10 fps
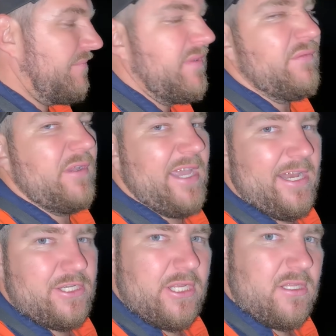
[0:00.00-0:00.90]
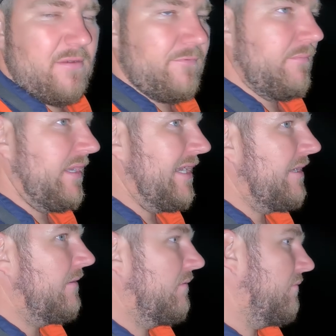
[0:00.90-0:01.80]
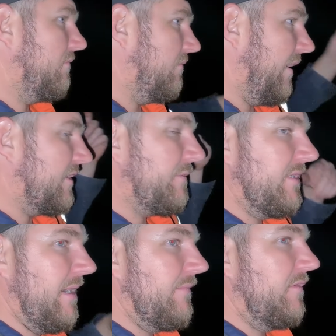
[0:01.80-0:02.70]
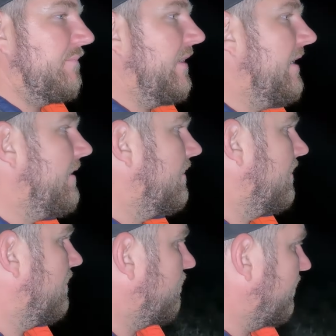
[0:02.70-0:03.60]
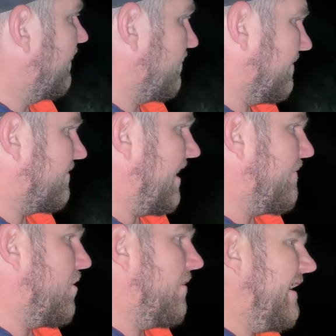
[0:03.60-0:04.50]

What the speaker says: If we catch anything from here, once we dump this pig, well then you'll see more.